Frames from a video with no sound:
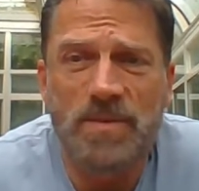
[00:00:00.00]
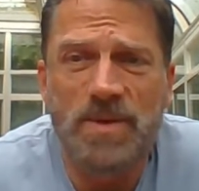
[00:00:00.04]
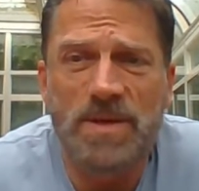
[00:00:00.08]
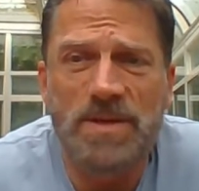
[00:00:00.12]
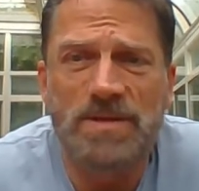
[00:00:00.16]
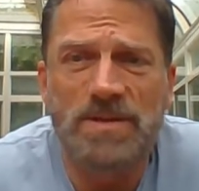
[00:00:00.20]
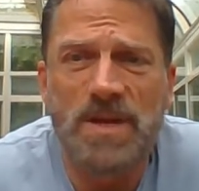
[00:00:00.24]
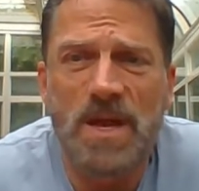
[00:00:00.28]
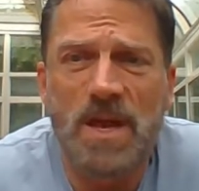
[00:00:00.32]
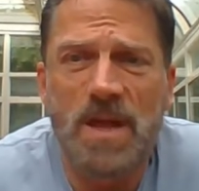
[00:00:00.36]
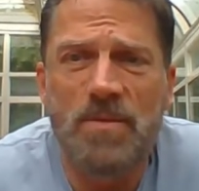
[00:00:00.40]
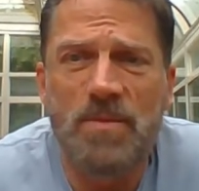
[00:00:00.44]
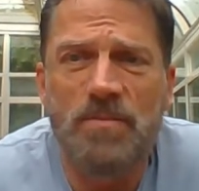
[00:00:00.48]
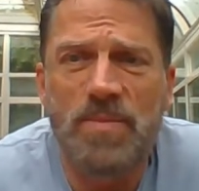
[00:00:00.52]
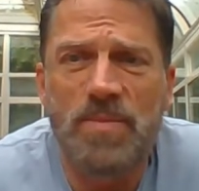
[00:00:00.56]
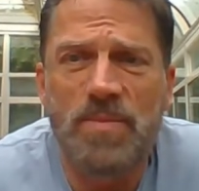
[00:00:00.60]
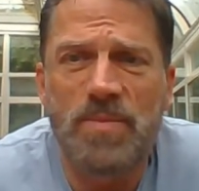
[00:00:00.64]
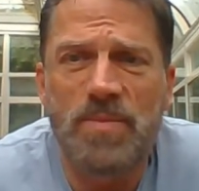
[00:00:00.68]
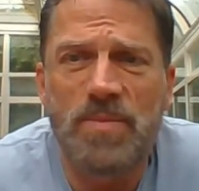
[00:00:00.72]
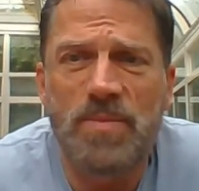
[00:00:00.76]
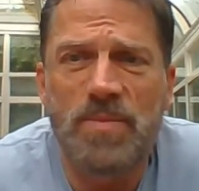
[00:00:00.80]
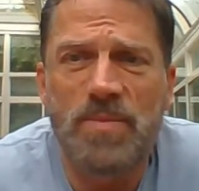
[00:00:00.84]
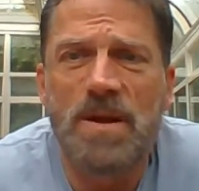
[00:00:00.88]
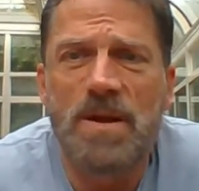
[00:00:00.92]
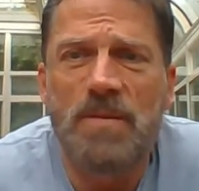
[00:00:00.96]
It's
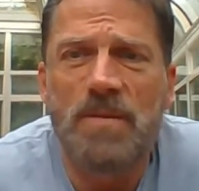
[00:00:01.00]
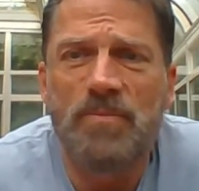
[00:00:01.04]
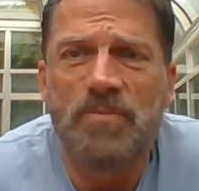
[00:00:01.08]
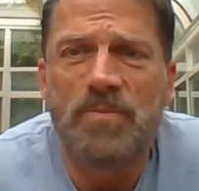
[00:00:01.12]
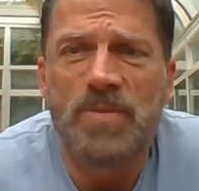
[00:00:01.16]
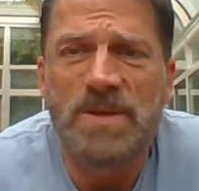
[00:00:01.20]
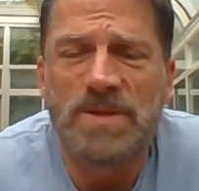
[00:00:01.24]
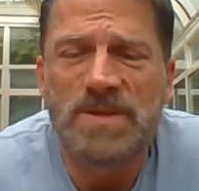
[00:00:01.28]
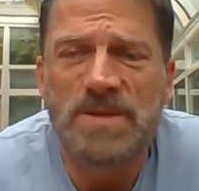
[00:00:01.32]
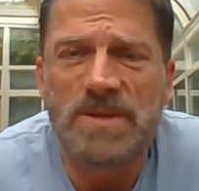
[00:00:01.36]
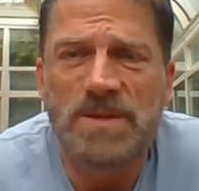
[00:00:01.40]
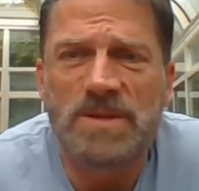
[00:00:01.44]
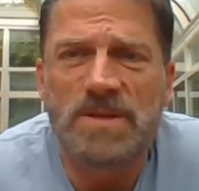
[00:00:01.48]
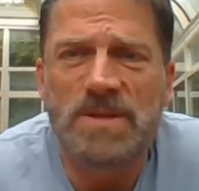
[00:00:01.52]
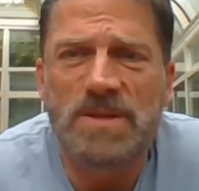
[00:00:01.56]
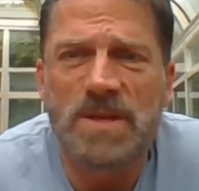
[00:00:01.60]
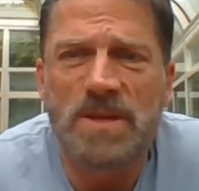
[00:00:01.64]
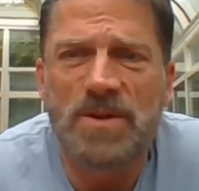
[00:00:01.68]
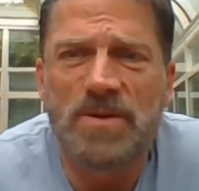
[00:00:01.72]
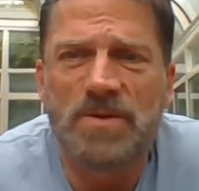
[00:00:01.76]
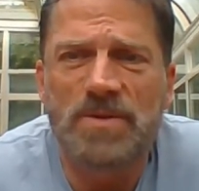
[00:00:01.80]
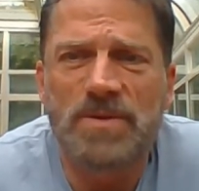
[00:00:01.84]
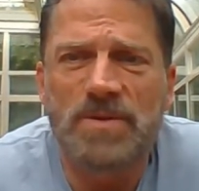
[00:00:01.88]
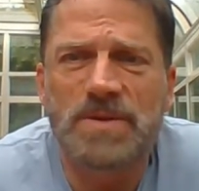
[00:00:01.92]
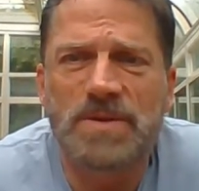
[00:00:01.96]
helping business
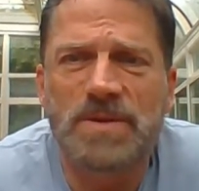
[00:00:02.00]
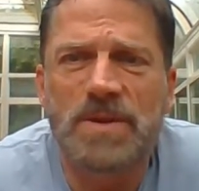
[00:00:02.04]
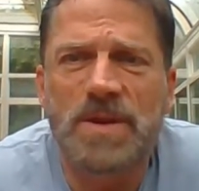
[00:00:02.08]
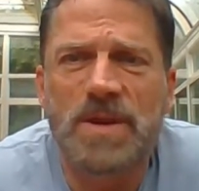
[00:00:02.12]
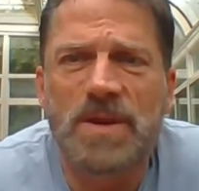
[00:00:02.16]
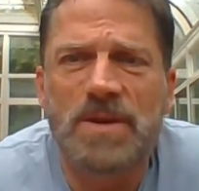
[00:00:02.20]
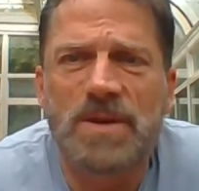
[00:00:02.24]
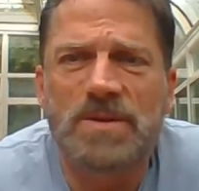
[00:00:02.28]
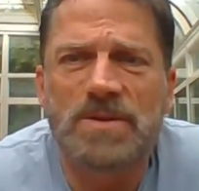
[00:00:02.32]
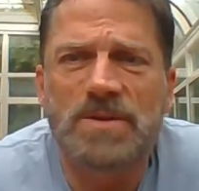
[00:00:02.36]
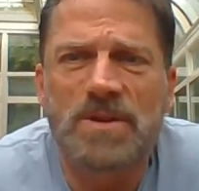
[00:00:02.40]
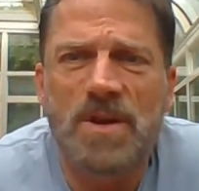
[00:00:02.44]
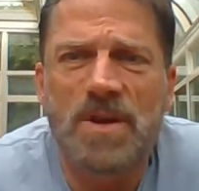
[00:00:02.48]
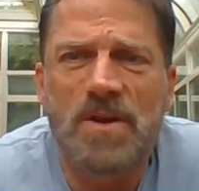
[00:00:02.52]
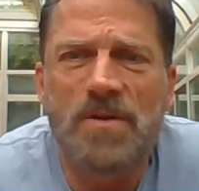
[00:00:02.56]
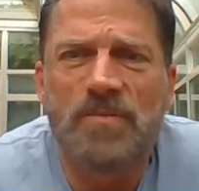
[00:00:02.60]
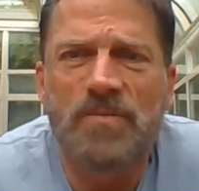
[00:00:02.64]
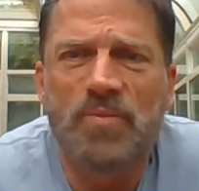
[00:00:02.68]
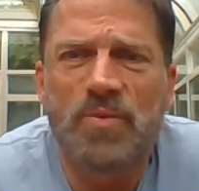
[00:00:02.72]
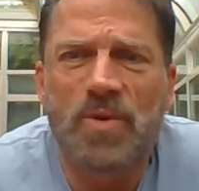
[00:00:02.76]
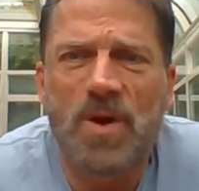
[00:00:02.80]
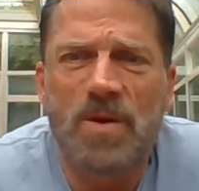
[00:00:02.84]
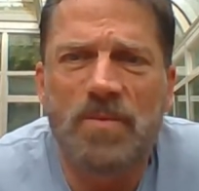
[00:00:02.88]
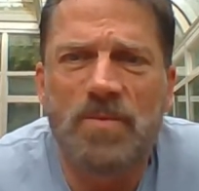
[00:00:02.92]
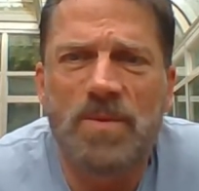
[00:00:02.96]
leaders solve
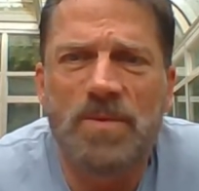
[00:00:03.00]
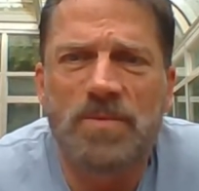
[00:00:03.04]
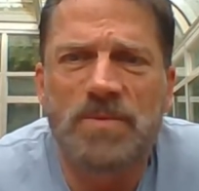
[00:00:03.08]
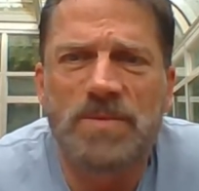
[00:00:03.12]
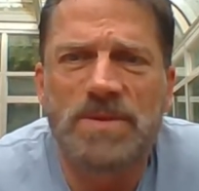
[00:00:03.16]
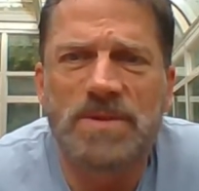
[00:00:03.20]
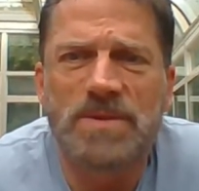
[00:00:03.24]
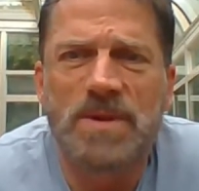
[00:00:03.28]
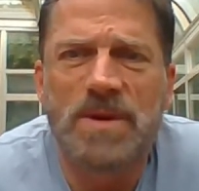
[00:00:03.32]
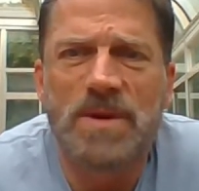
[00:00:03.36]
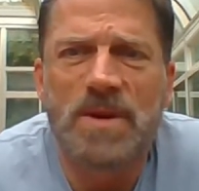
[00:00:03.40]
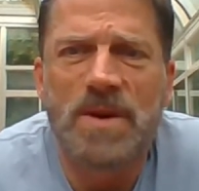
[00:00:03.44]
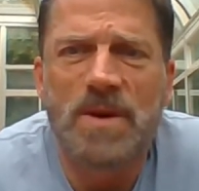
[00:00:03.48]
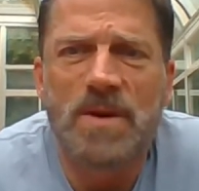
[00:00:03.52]
problems